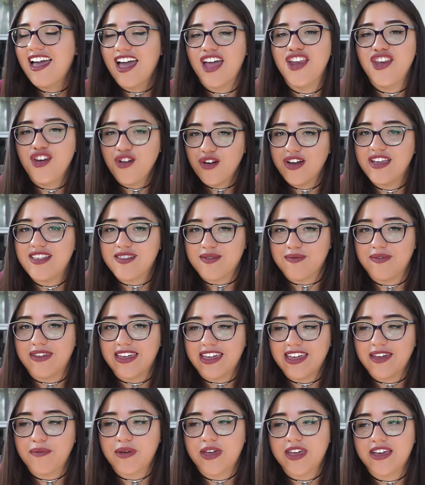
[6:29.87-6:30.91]
annoys
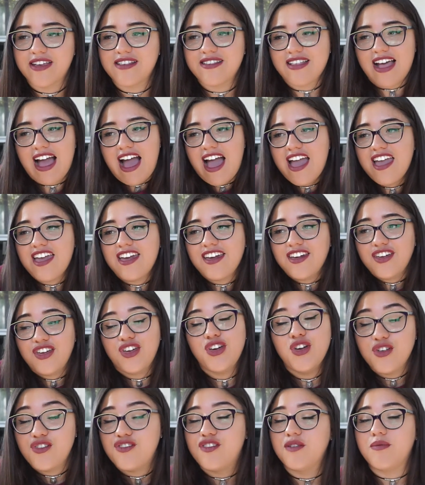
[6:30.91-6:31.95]
me, because I
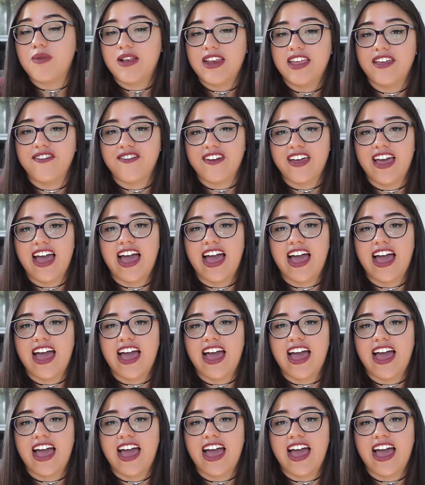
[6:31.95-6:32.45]
used to believe it